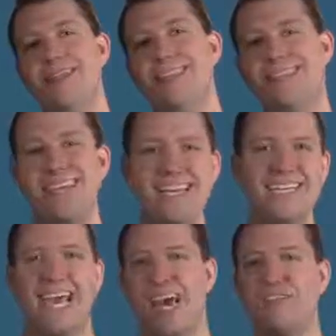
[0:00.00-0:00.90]
these
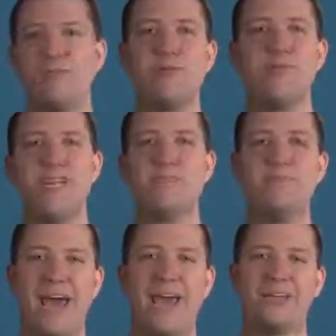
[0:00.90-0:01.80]
things have to be related
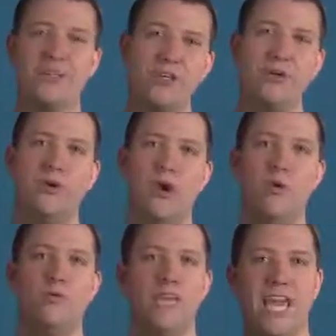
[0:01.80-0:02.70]
back to
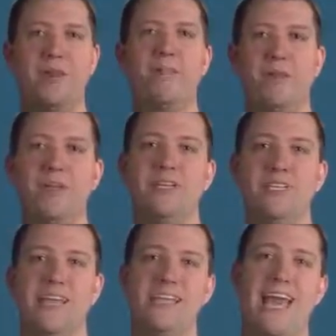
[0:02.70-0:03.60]
the
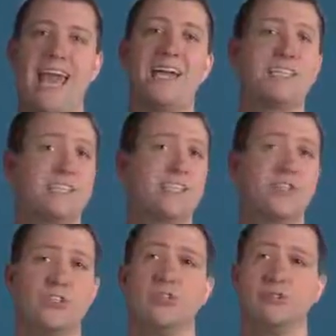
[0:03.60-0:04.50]
capabilities and the access that
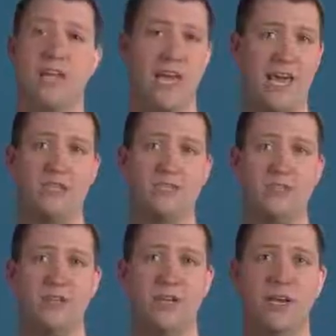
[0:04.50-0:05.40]
the student has.
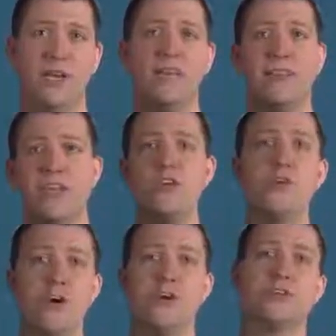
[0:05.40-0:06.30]
And I think you
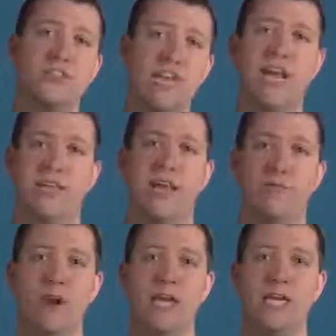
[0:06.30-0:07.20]
can understand that,
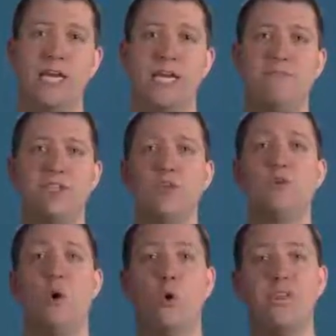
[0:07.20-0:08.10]
right? If a
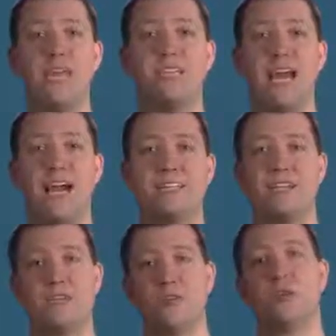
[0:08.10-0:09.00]
student only has
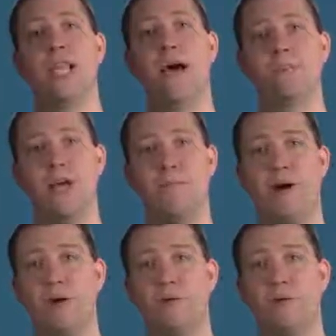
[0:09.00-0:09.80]
access to a laptop